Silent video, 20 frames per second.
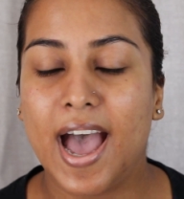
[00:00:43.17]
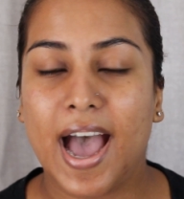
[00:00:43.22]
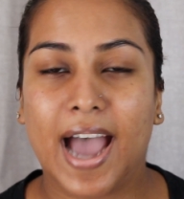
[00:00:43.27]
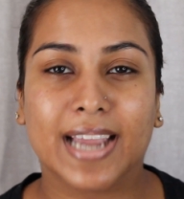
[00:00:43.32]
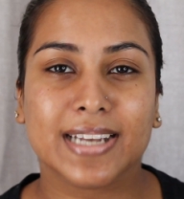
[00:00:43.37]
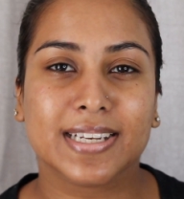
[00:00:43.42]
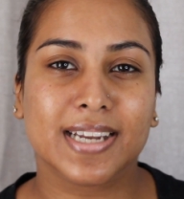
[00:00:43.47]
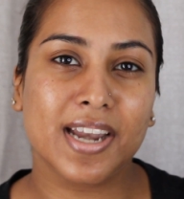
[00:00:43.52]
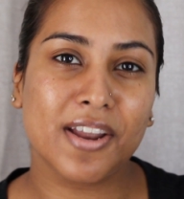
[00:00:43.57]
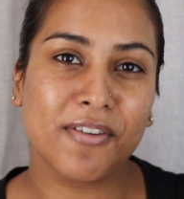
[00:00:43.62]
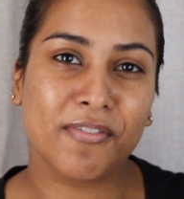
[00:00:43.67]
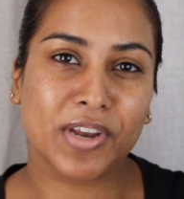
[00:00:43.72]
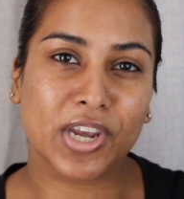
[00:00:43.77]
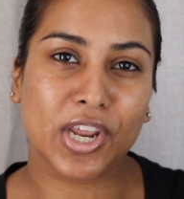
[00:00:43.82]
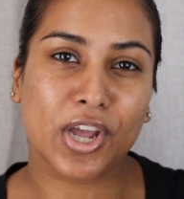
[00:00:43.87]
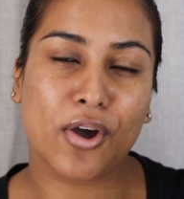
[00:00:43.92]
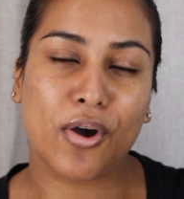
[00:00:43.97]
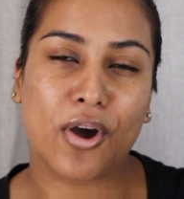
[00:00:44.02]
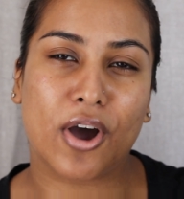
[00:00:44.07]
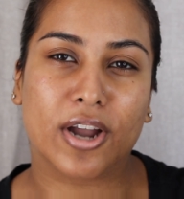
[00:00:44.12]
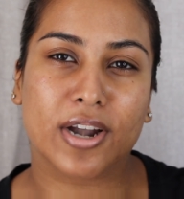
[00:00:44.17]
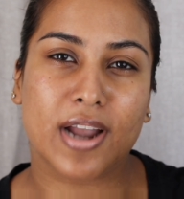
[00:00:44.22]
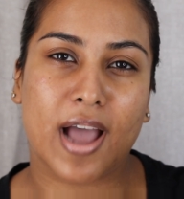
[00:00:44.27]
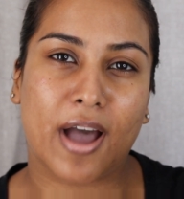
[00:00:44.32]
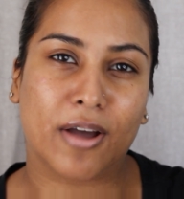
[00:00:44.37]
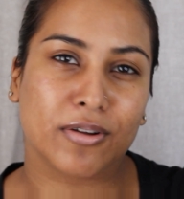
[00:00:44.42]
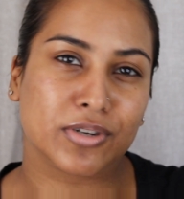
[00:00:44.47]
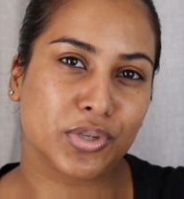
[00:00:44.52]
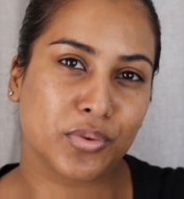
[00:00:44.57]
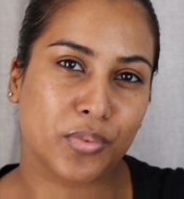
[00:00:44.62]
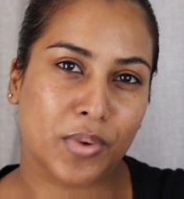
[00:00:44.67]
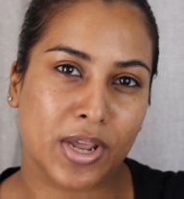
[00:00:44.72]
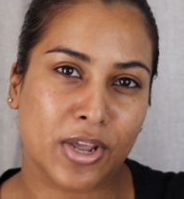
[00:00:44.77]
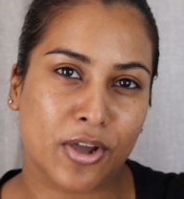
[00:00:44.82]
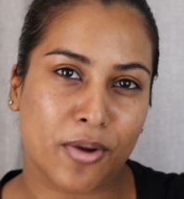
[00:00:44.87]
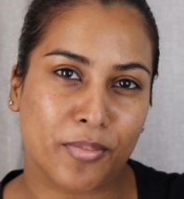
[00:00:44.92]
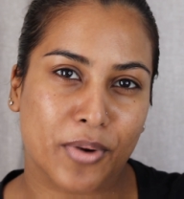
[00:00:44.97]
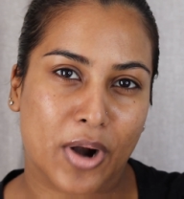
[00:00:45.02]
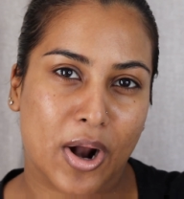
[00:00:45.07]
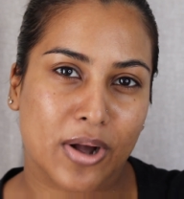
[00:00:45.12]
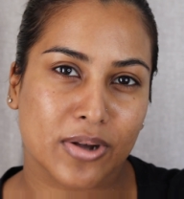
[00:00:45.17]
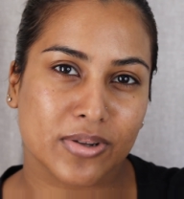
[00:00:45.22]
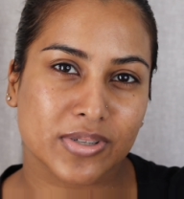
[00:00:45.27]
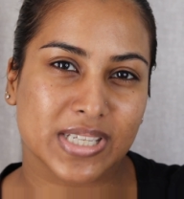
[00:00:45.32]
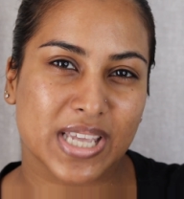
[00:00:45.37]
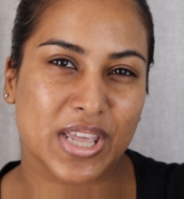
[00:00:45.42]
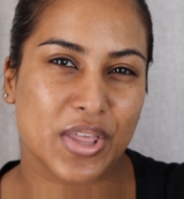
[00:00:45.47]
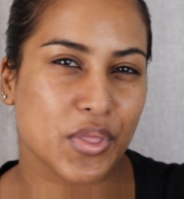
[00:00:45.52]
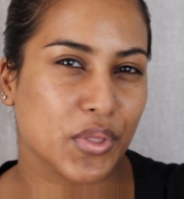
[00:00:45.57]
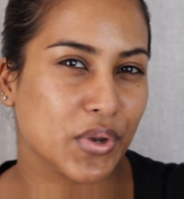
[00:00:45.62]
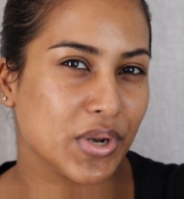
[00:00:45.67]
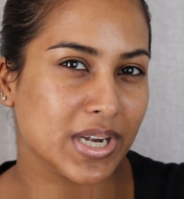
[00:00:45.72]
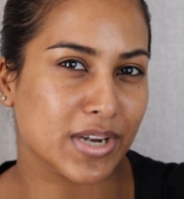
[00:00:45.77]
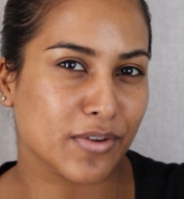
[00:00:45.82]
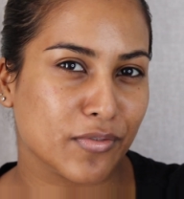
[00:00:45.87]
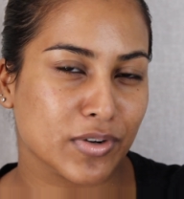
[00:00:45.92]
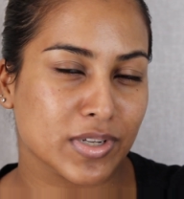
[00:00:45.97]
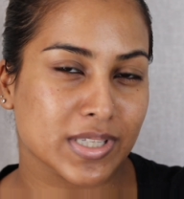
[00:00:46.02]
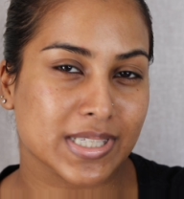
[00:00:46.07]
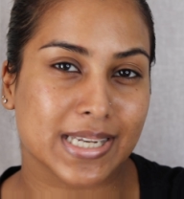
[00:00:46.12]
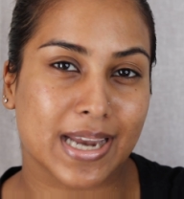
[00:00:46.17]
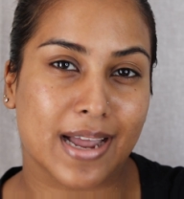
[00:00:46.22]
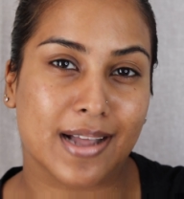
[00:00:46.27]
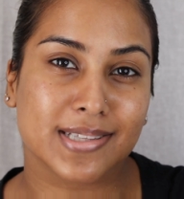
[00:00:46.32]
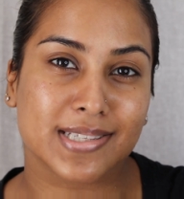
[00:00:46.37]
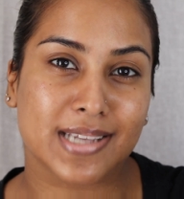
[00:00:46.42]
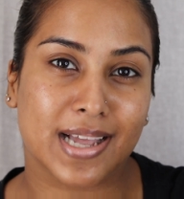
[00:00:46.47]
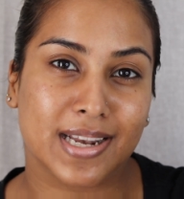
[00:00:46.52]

I did a video on how to wear your brows in 3 different styles.